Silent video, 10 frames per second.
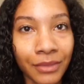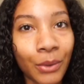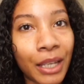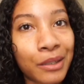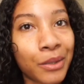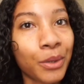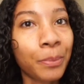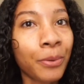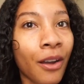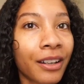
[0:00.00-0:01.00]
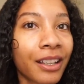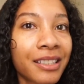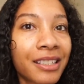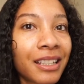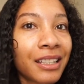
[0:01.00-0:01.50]
Okay, so the
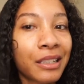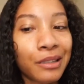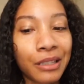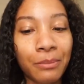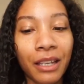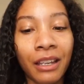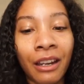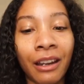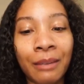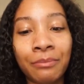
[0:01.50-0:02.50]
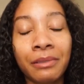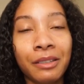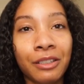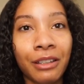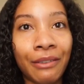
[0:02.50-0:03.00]
product is in my hair. I
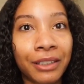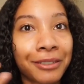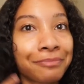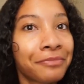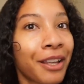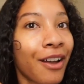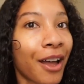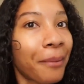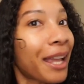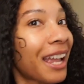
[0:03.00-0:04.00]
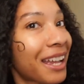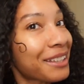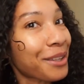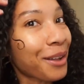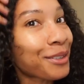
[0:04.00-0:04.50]
still have a little on my
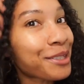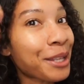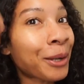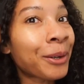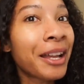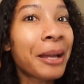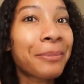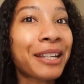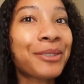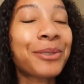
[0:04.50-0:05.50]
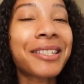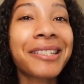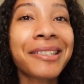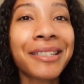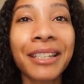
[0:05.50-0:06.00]
hands also, but as you
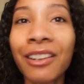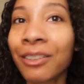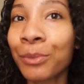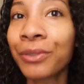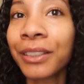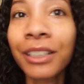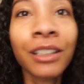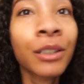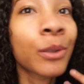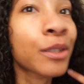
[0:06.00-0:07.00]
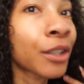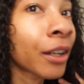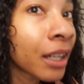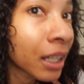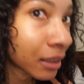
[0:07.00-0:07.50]
can see, and I'll move a little
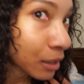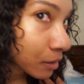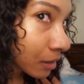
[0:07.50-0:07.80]
closer, this